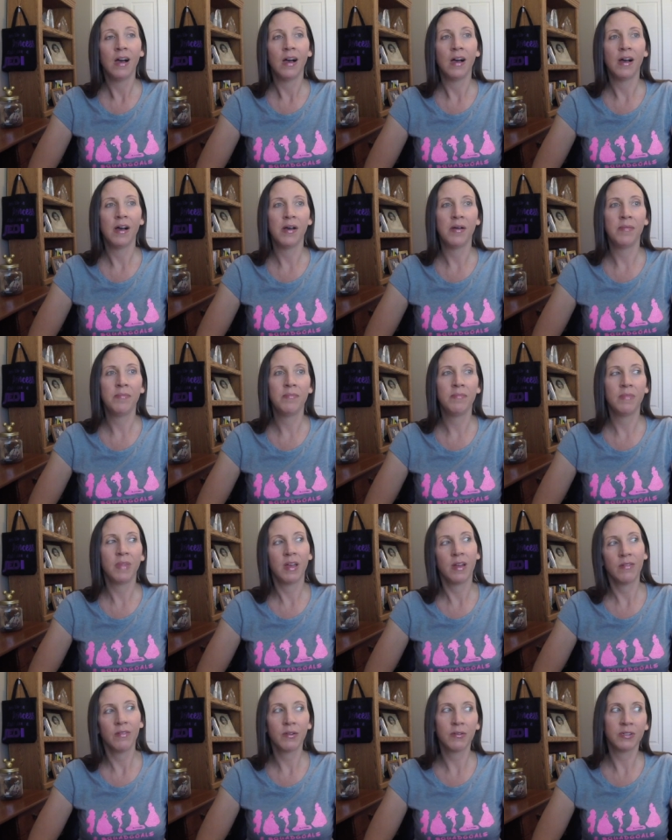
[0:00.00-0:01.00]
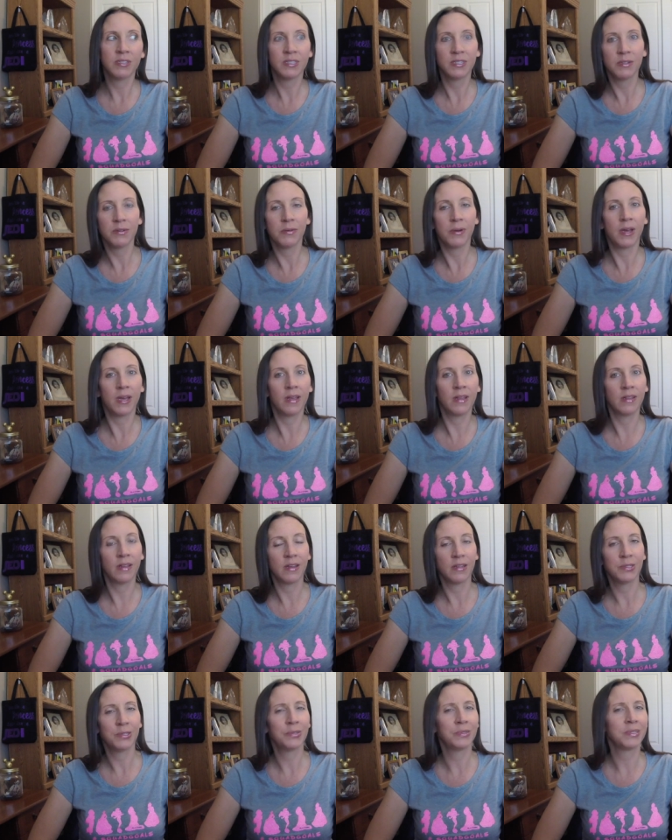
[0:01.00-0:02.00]
Um, every once in a while,
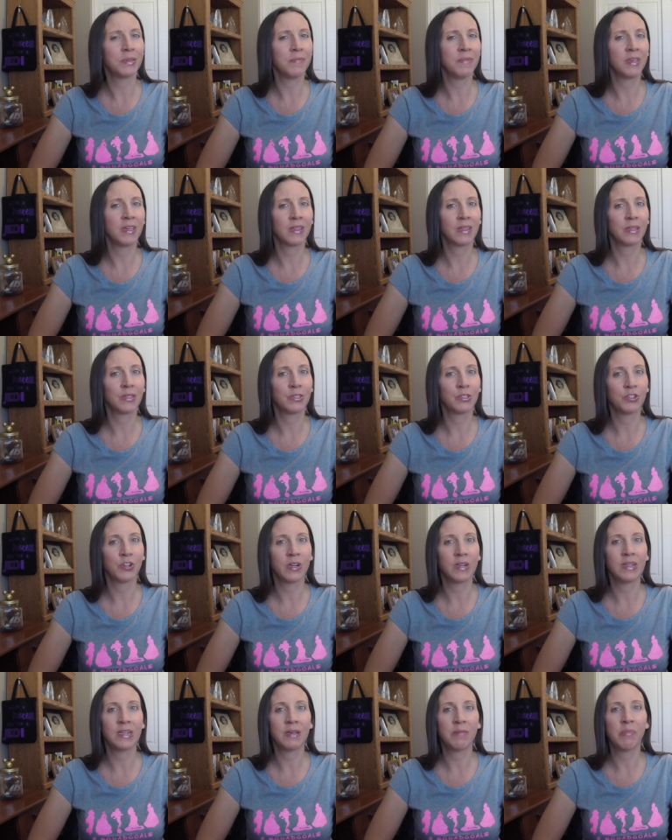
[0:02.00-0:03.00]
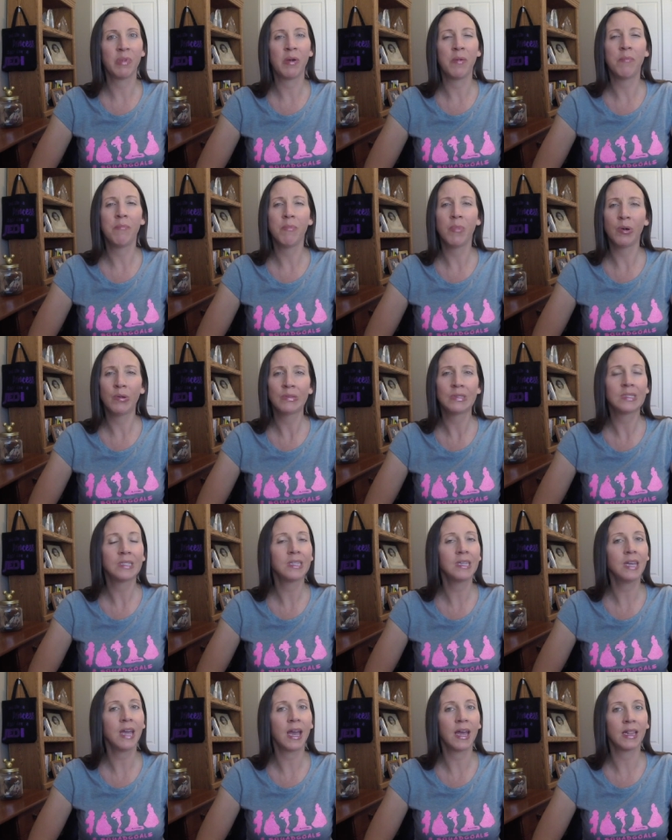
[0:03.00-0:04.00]
I'll do something that's trendy, but
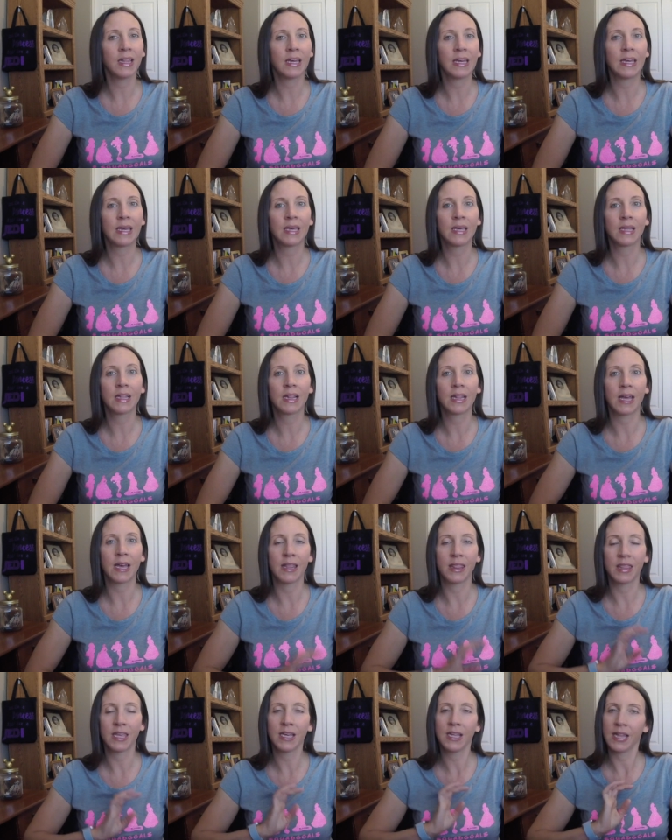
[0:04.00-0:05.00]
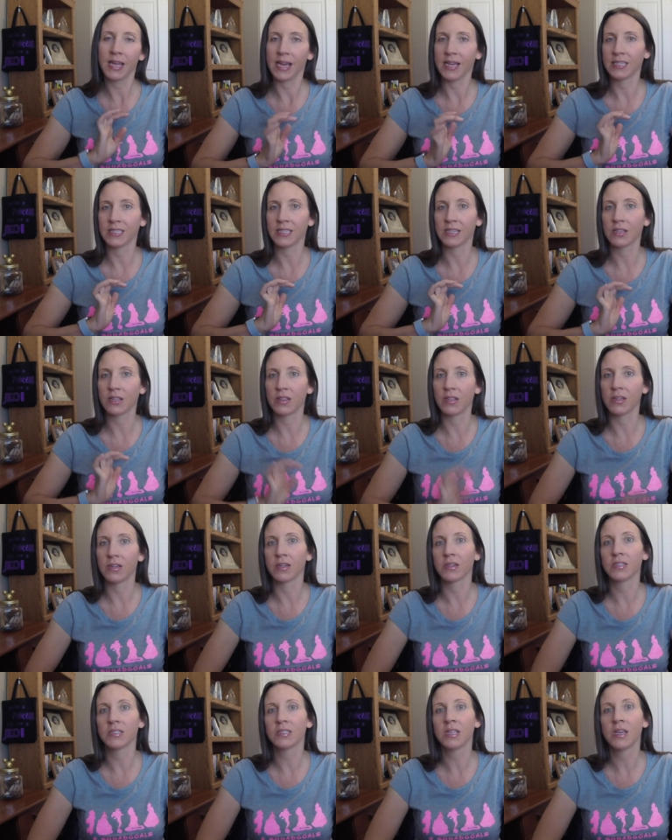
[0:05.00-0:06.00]
mostly I like cl- the classic
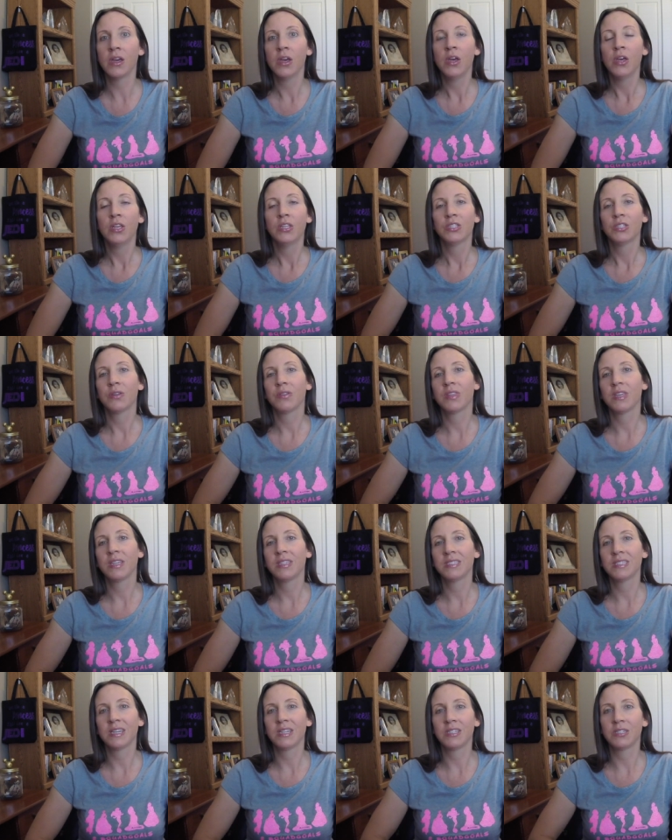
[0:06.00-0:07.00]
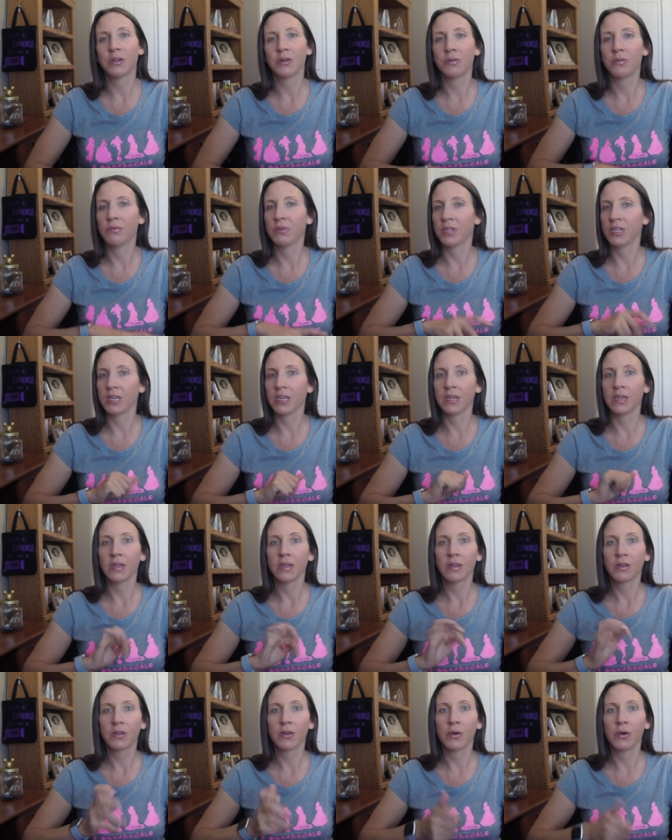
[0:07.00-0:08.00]
looks. So things that don't really
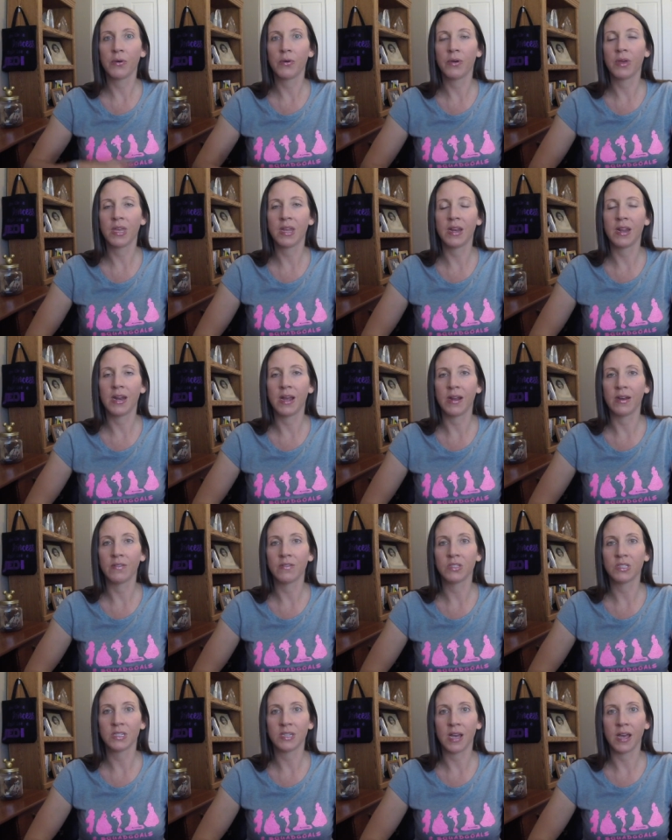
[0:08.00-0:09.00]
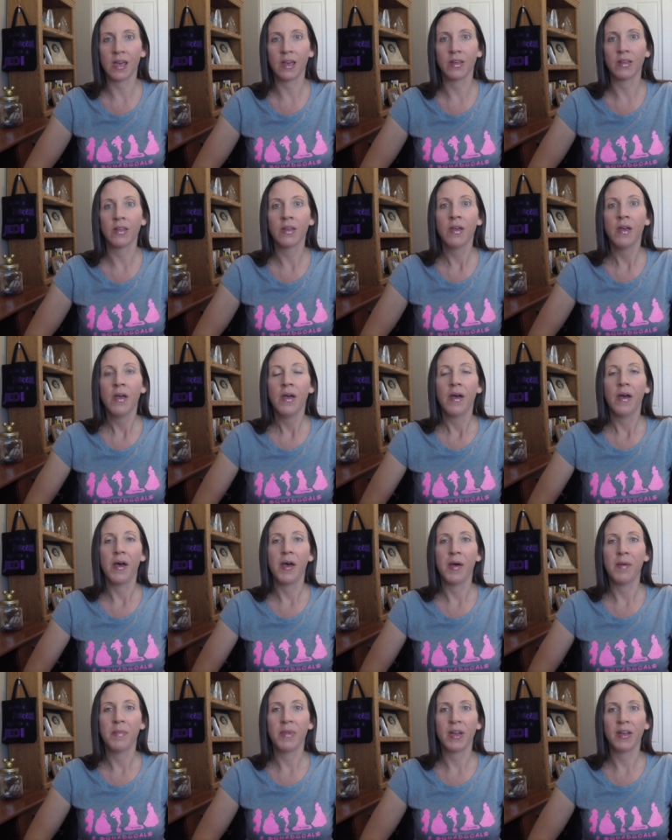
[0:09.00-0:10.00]
go in and out of style.
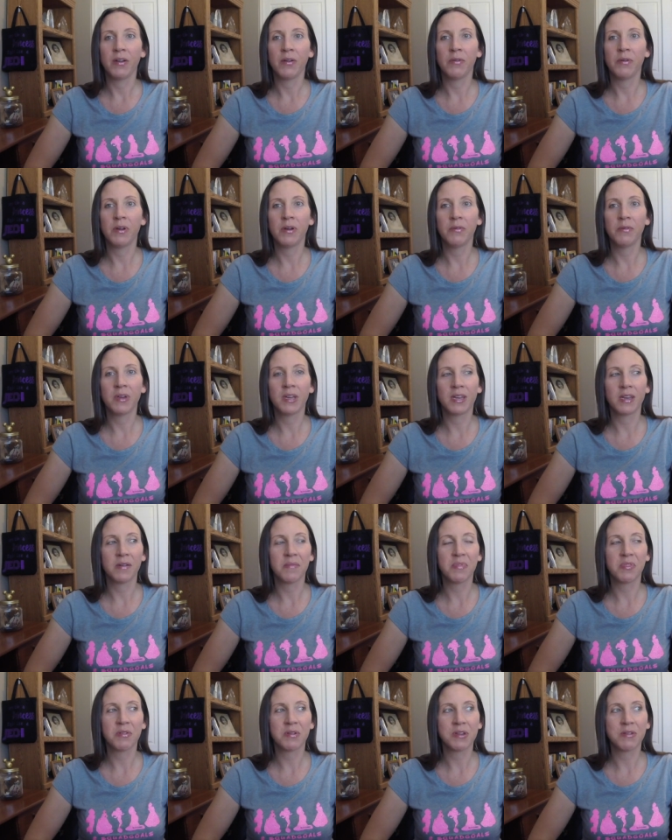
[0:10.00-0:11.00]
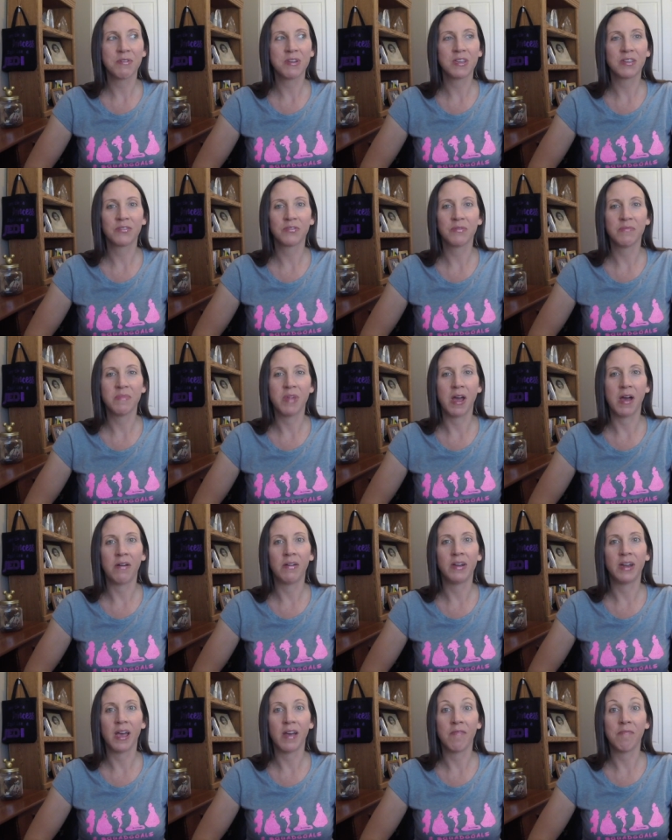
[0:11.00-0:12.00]
Um, I don't want to wake up three weeks from now
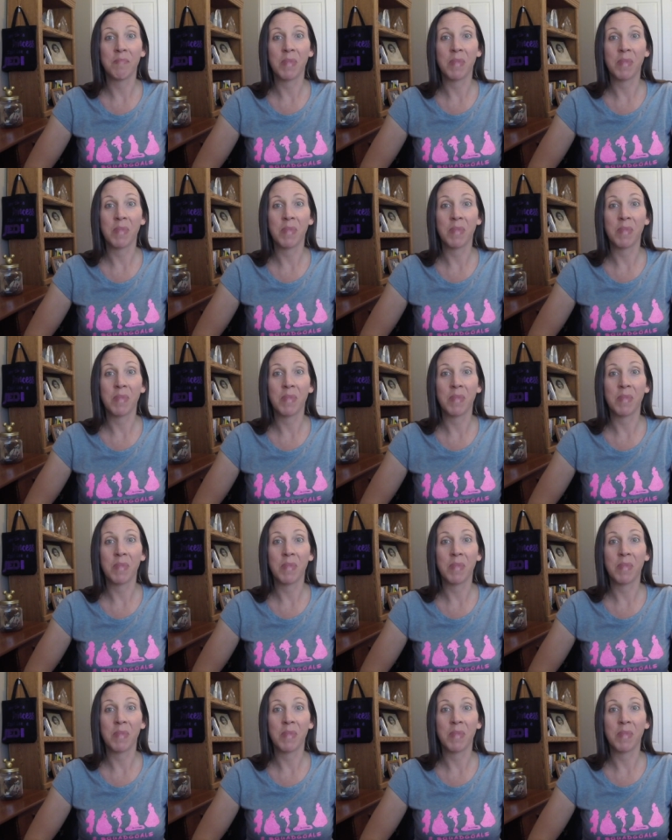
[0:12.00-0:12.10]
and have